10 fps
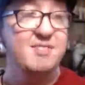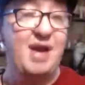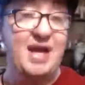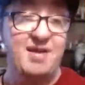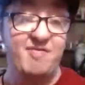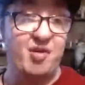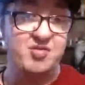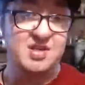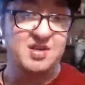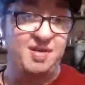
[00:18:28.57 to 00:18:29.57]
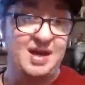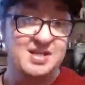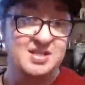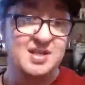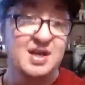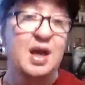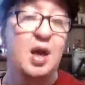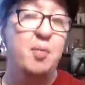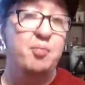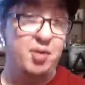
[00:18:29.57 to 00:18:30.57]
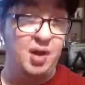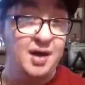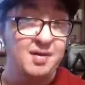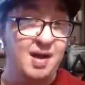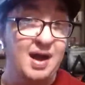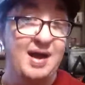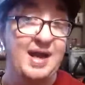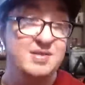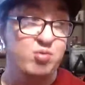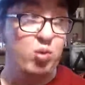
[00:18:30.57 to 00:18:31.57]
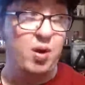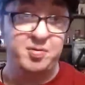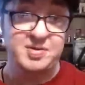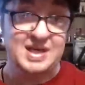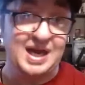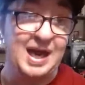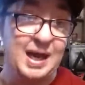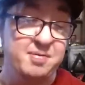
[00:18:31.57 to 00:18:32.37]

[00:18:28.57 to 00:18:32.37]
Anniversary Collection. Bloodline is one of those games,